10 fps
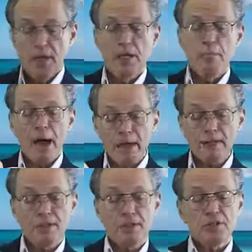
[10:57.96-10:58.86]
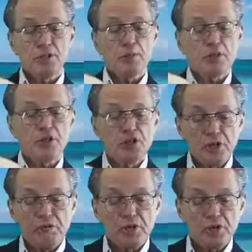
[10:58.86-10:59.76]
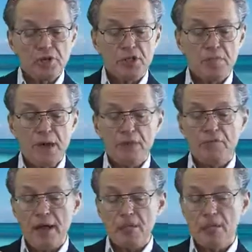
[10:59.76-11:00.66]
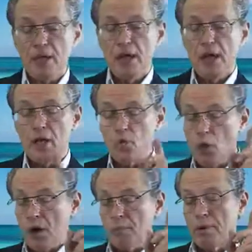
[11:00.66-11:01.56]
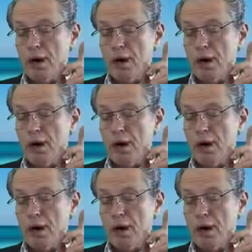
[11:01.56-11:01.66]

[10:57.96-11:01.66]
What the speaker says: In magnetism, the difference is manifest in one